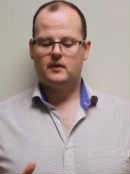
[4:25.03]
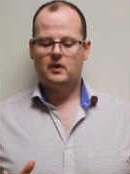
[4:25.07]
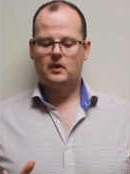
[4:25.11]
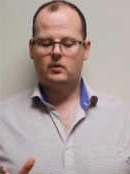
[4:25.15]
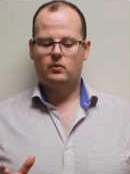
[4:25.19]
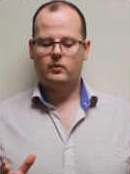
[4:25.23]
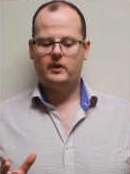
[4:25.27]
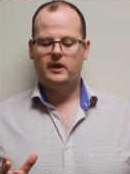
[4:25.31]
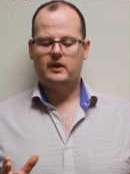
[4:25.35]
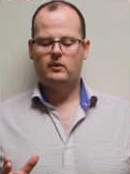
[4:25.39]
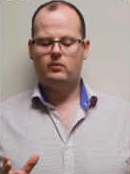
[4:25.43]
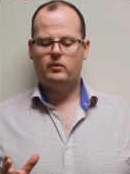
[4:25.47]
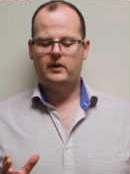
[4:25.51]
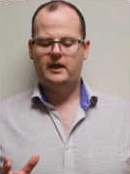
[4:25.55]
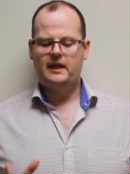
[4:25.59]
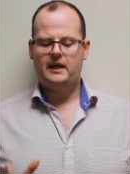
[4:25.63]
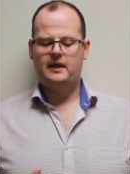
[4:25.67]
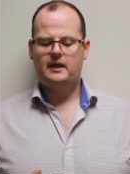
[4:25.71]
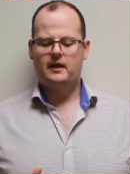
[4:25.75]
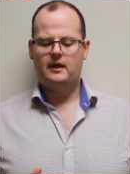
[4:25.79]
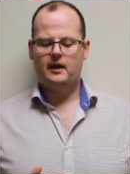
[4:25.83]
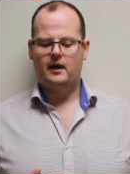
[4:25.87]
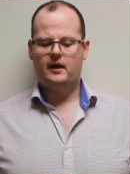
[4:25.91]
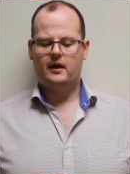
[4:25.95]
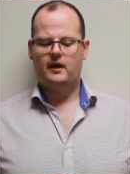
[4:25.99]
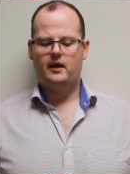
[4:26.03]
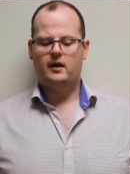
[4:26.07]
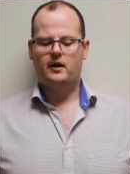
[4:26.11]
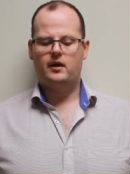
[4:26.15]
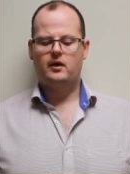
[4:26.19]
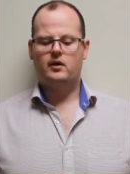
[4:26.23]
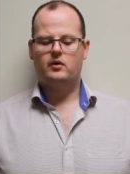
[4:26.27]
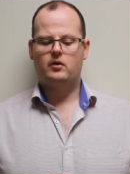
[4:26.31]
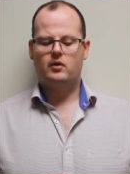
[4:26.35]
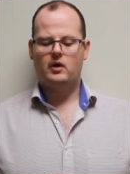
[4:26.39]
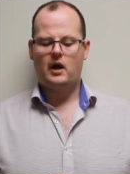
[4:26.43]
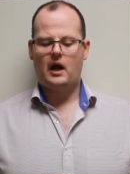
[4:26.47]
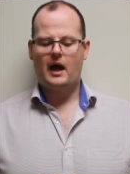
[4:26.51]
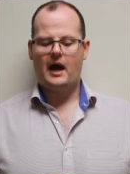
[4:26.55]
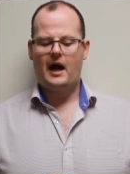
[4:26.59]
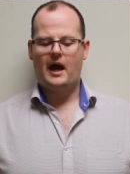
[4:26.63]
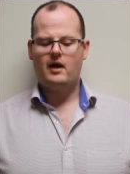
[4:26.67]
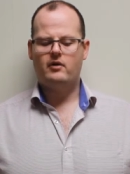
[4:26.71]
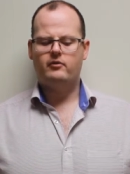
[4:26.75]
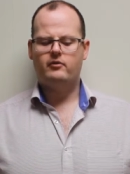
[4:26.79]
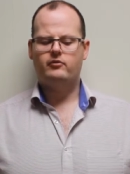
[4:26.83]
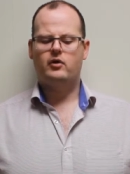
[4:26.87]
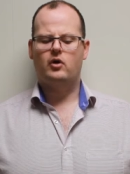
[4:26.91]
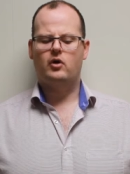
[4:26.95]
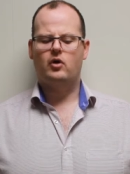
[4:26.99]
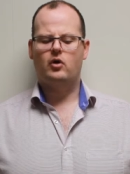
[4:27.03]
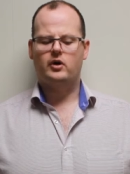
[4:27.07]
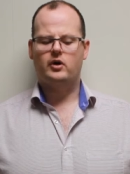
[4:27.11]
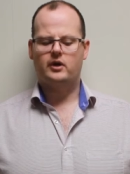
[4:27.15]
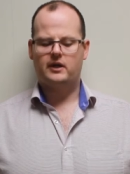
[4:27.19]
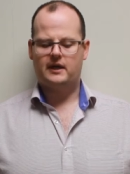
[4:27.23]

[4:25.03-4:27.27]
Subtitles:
We have on